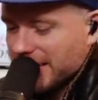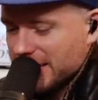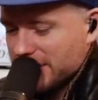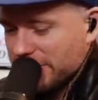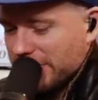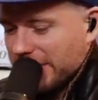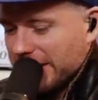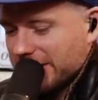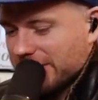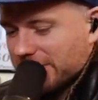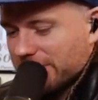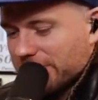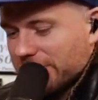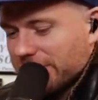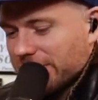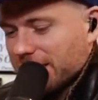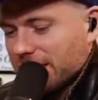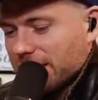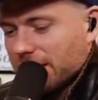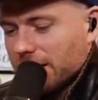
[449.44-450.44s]
As a fact.
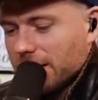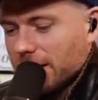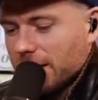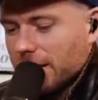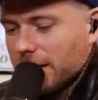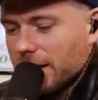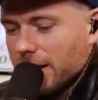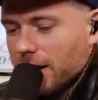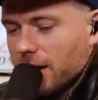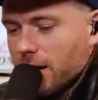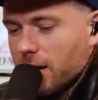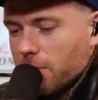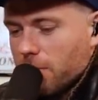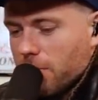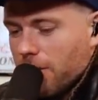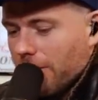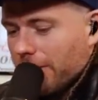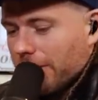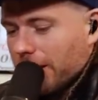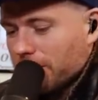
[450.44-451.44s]

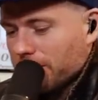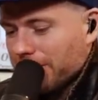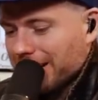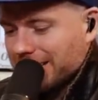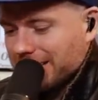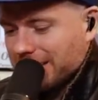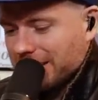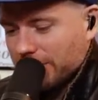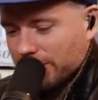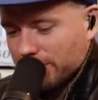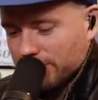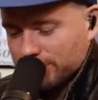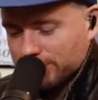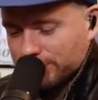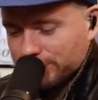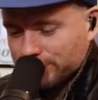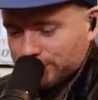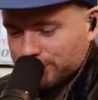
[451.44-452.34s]
Maureen, back to you.